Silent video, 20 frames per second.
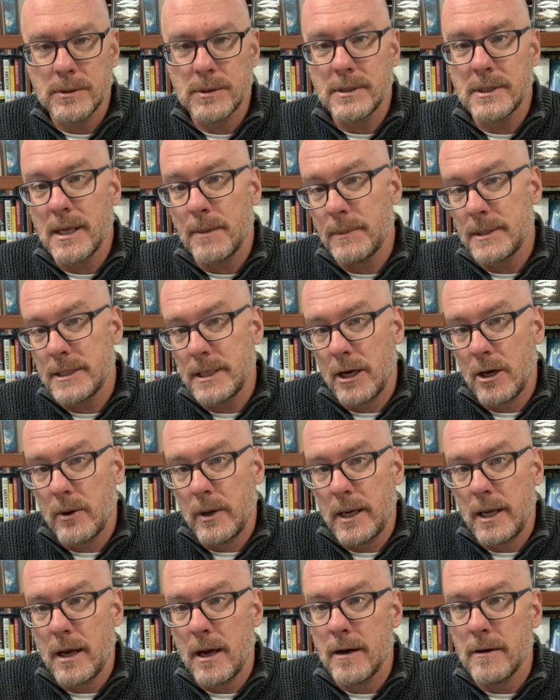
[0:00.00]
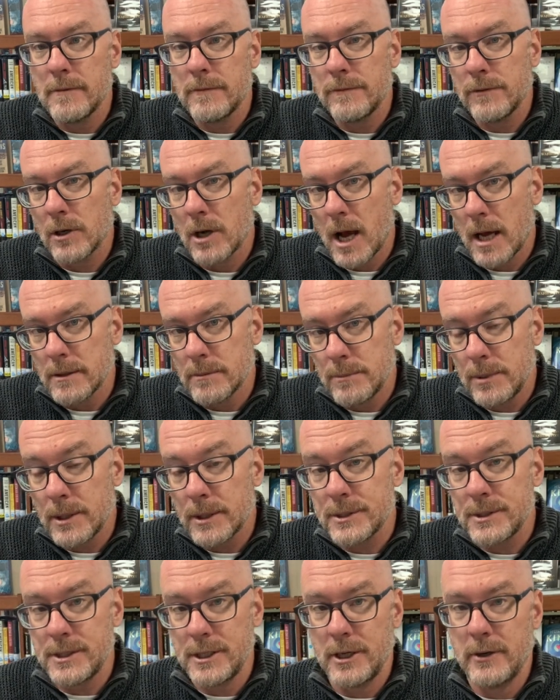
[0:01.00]
Cemetery of Forgotten
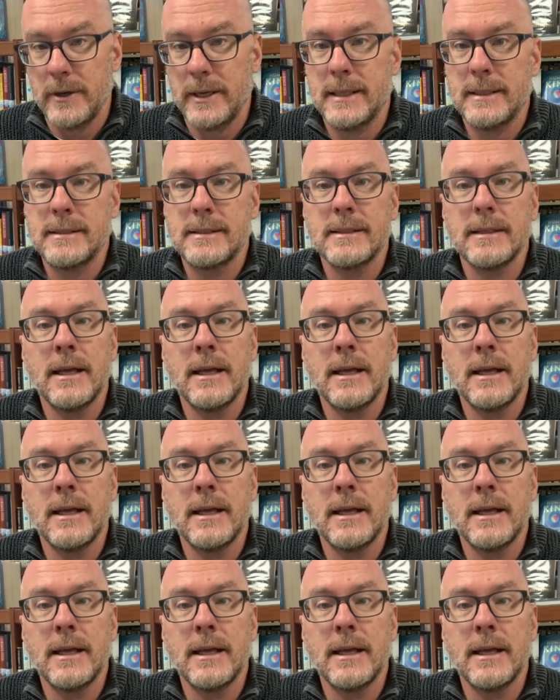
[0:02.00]
Books series,